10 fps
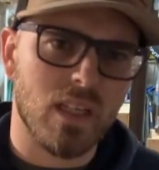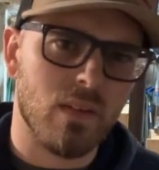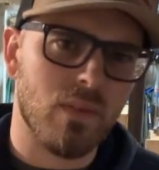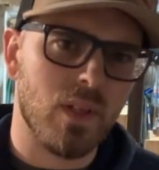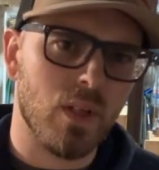to
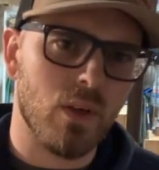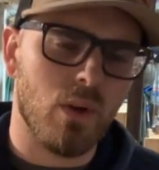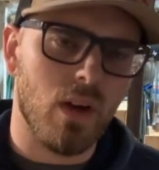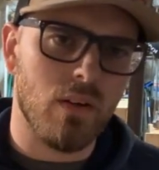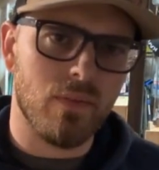get a
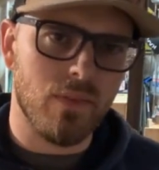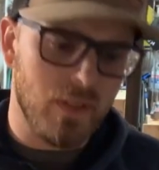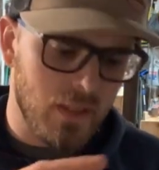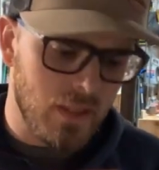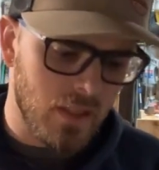video of
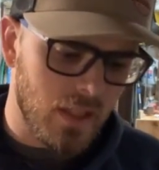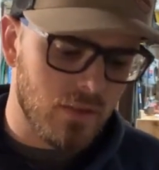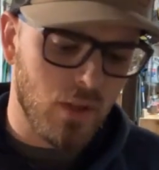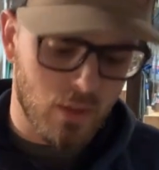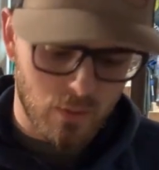the
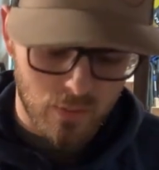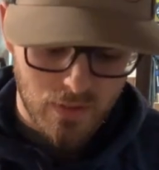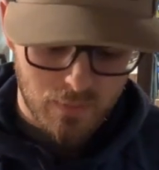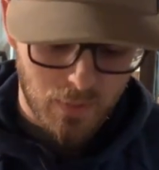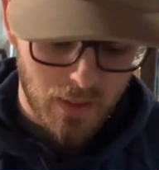internal
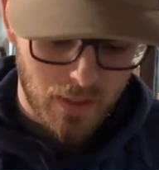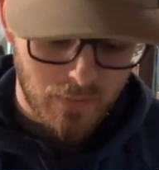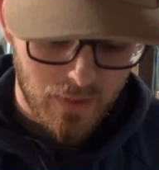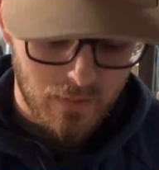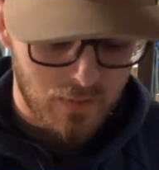display
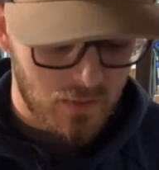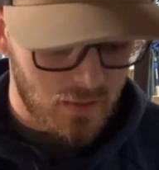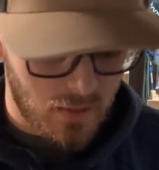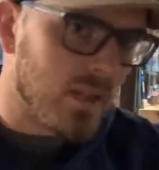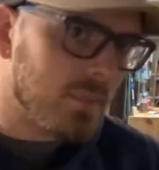of it.
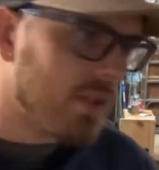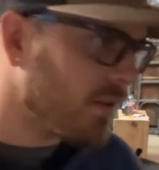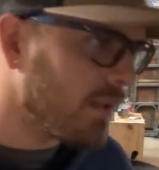But let me go